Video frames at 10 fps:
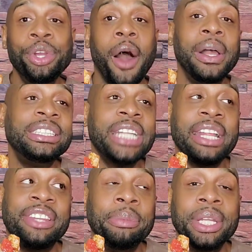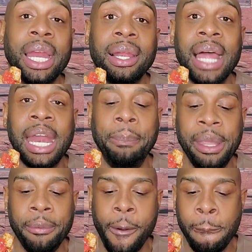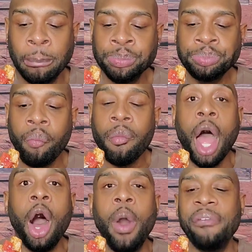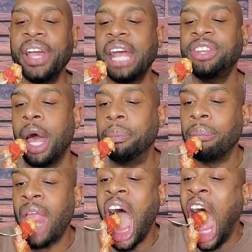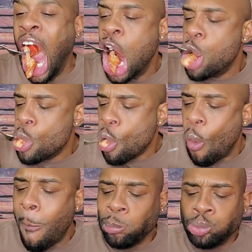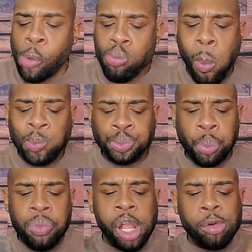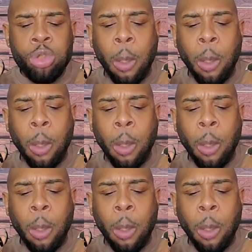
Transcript: you know it's not something that a lot of people Oh, I forgot something. Mmm.